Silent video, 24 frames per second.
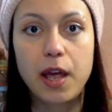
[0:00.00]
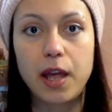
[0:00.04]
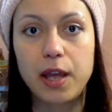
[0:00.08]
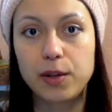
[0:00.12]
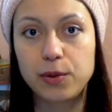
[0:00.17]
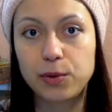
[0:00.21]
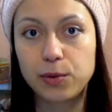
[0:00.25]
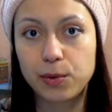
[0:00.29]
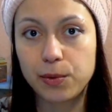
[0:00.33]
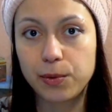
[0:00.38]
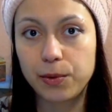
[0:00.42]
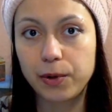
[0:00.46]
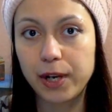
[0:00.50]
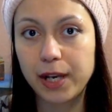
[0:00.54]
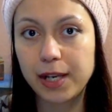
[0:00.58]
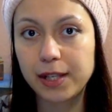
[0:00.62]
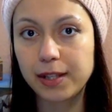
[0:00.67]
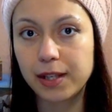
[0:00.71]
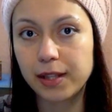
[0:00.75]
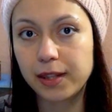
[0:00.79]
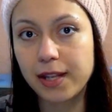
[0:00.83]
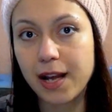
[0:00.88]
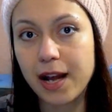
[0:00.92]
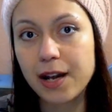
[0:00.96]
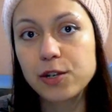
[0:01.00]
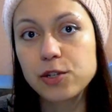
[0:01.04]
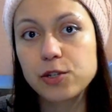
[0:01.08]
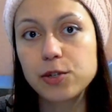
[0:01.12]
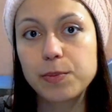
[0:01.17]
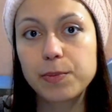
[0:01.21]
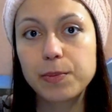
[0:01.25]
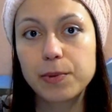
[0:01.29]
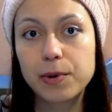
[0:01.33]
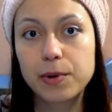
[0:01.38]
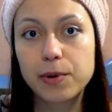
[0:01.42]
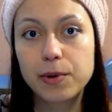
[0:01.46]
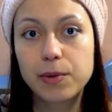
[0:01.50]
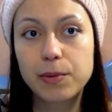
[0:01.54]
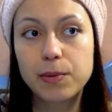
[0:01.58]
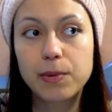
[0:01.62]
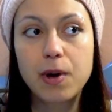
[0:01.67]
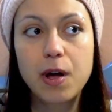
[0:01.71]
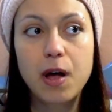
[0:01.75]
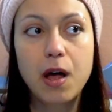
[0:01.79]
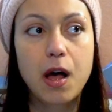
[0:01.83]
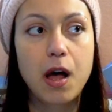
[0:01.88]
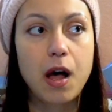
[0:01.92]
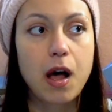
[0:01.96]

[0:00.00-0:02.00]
and to create a tangible